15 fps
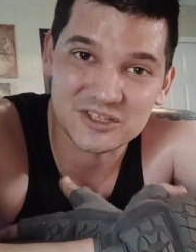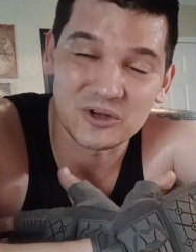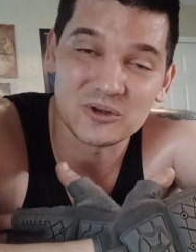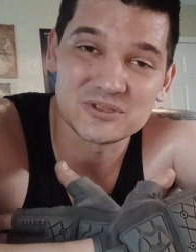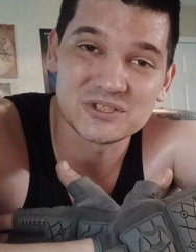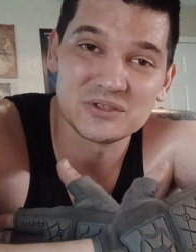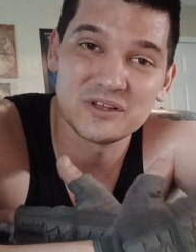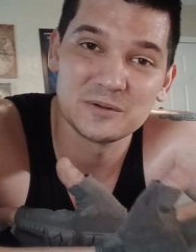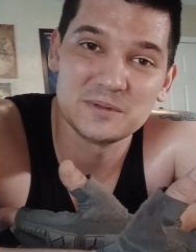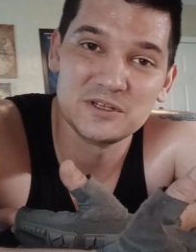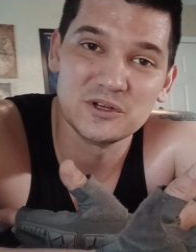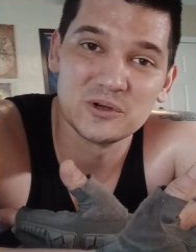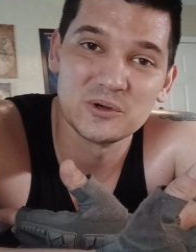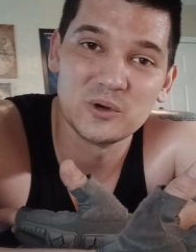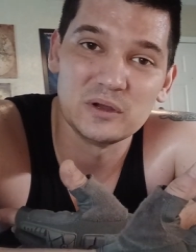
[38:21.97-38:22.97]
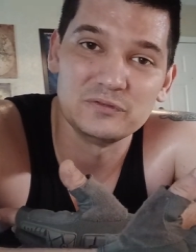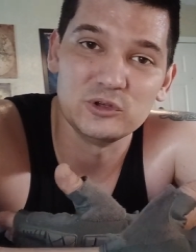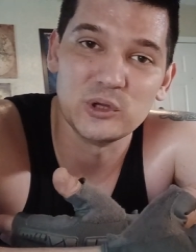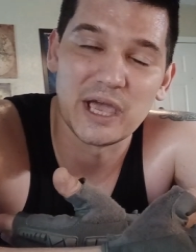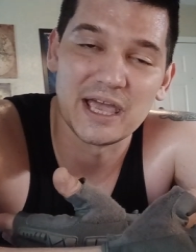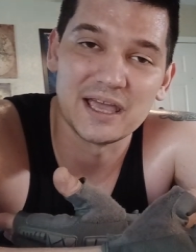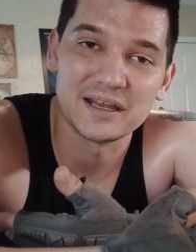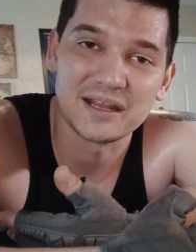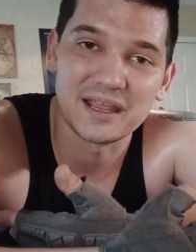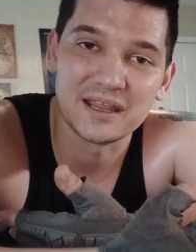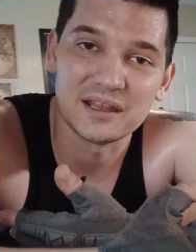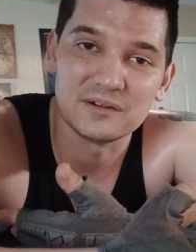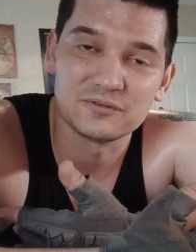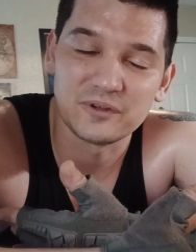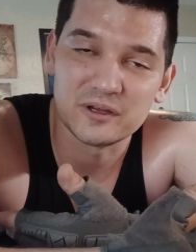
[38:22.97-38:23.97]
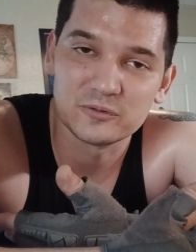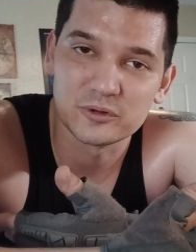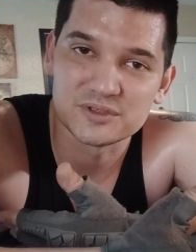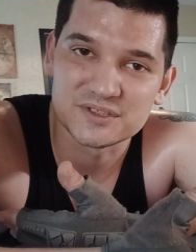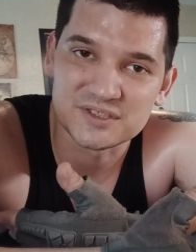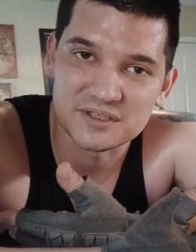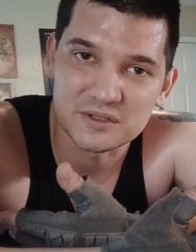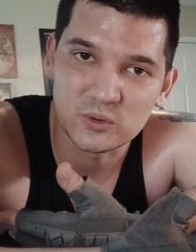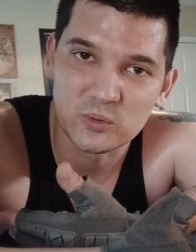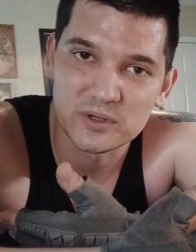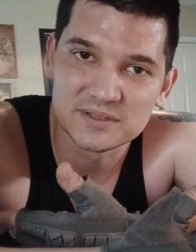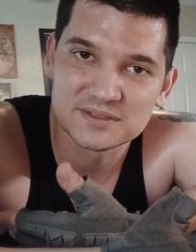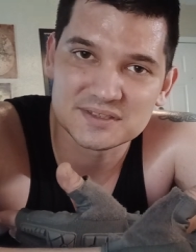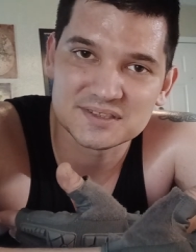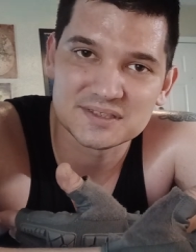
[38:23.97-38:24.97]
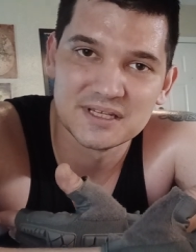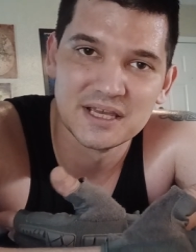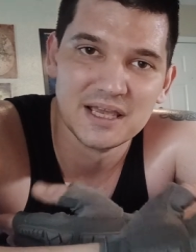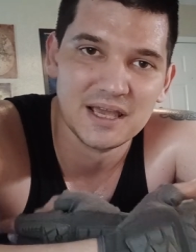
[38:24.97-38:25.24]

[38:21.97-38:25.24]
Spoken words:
Also, let me know if you had a favorite sequence